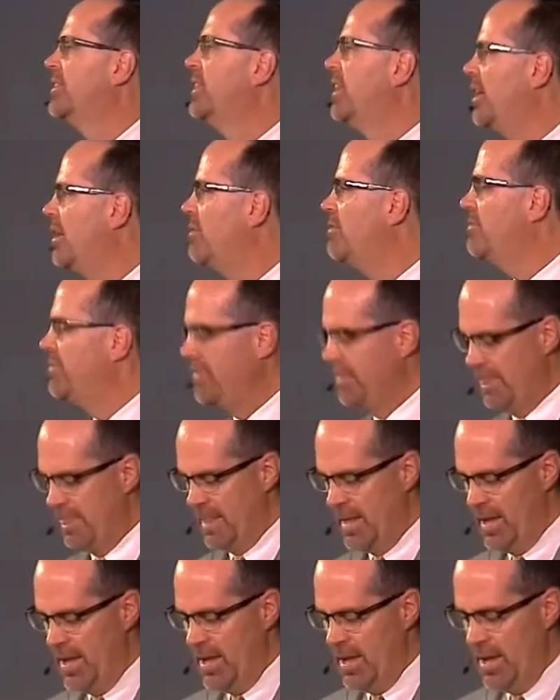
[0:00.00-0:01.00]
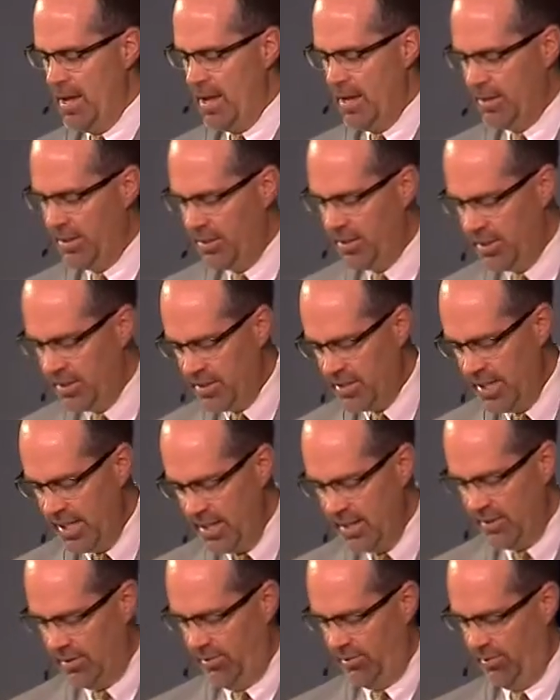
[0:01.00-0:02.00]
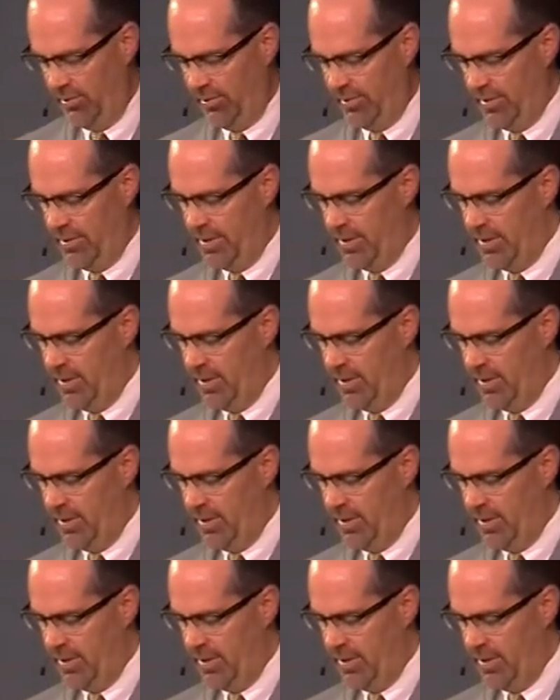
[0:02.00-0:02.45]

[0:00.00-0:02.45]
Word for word: love and good deeds.